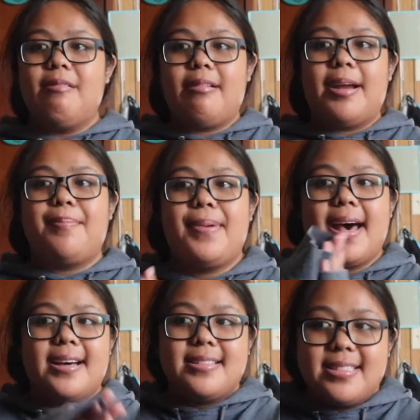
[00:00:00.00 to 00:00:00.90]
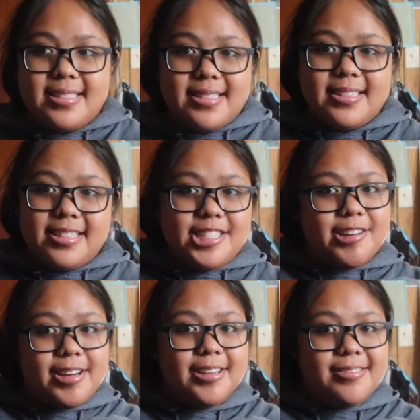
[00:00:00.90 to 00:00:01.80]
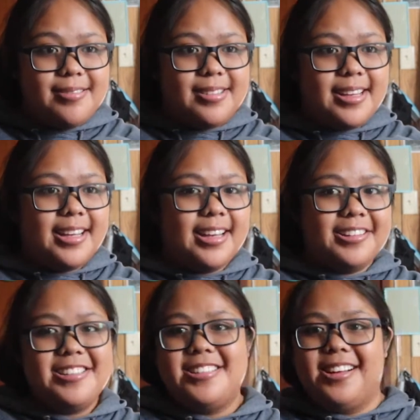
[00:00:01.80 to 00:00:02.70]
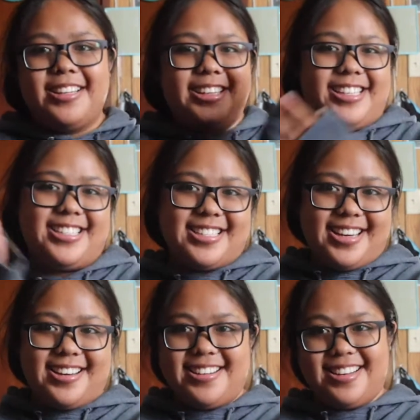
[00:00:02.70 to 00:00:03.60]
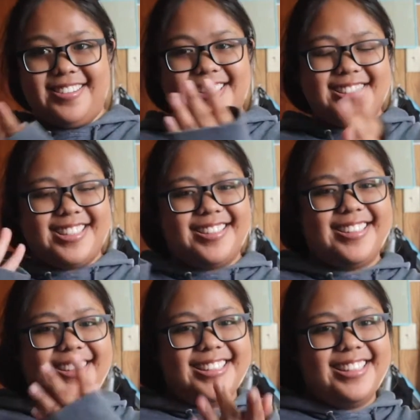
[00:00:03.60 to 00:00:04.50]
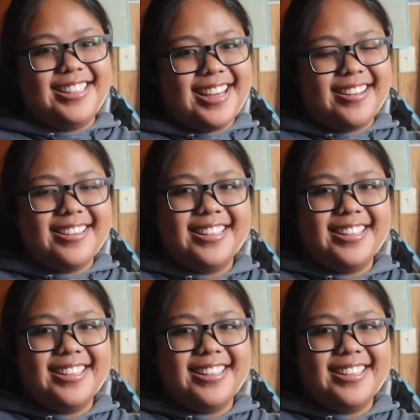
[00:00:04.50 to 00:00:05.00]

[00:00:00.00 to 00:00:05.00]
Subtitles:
right past the trail. And this is all in the east side anyway, so yeah.